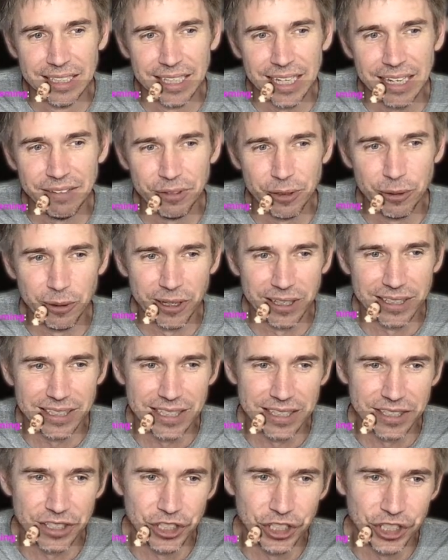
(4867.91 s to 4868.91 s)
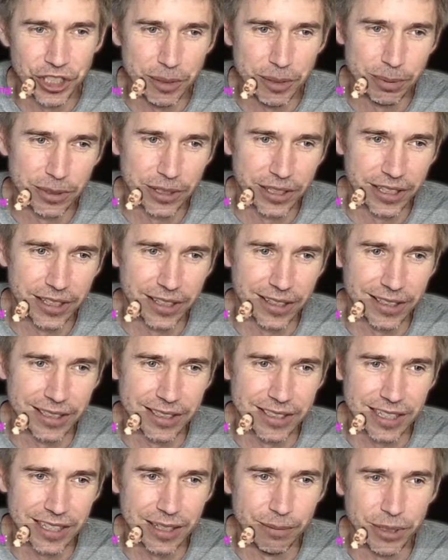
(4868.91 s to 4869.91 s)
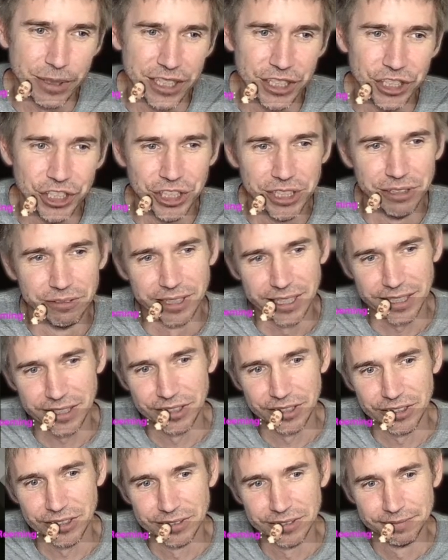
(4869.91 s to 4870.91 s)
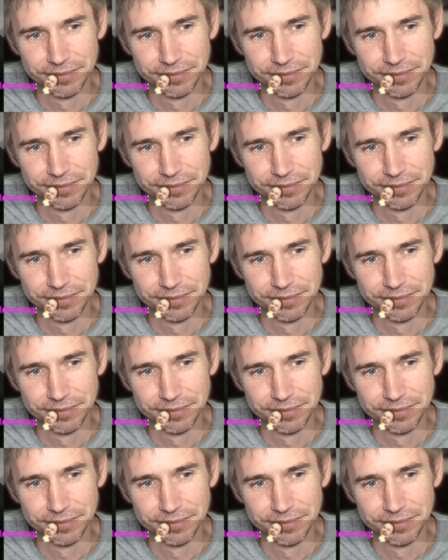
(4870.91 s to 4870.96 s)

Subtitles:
Everywhere it says G player, it's going to be G Richter.